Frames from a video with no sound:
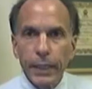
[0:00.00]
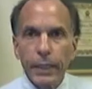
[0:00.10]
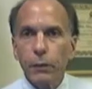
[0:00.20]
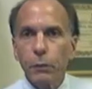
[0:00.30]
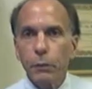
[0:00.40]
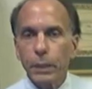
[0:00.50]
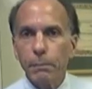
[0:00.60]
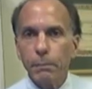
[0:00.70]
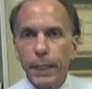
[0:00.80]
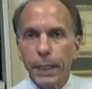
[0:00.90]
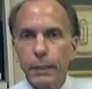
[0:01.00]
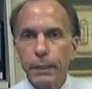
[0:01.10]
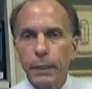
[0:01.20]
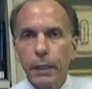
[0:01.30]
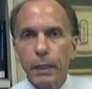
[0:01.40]
Hello, welcome
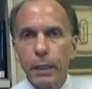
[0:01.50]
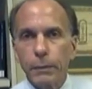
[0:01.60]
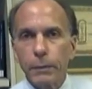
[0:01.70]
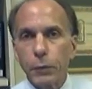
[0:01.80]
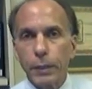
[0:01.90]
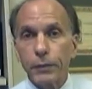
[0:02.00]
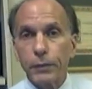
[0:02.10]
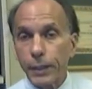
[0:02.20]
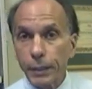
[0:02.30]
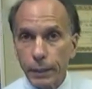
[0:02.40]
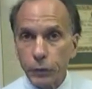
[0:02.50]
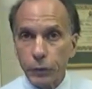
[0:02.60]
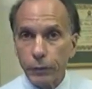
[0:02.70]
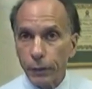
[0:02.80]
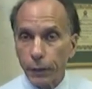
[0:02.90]
back to our second
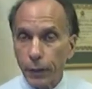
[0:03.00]
lecture on